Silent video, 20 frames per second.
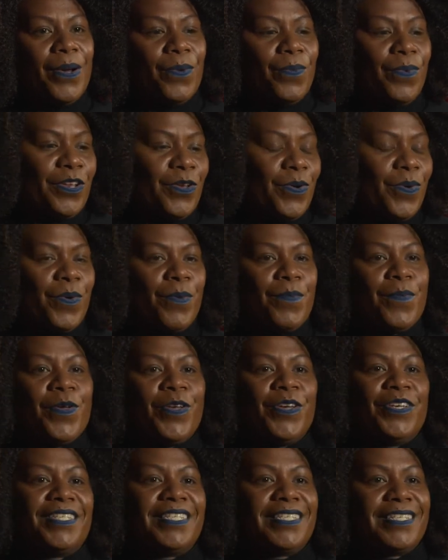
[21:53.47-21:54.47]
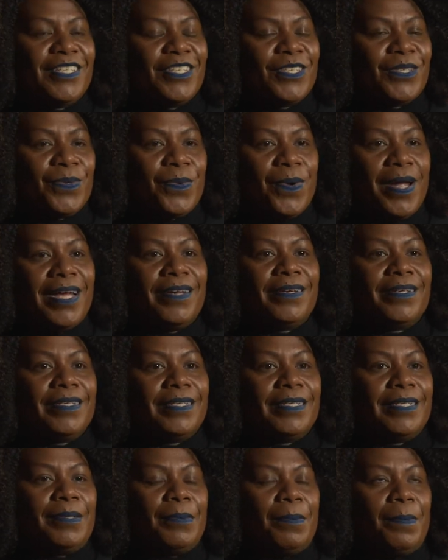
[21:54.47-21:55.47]
when you're immersed and
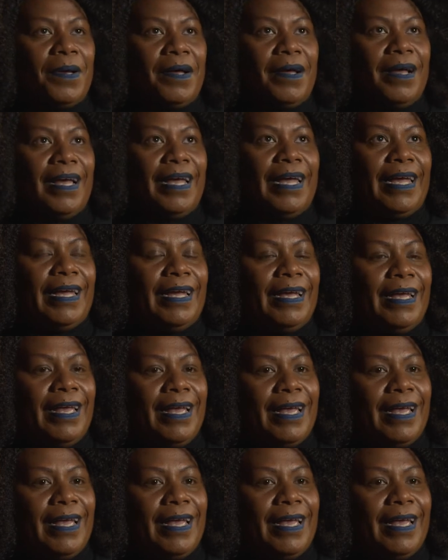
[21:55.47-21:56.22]
surrounded by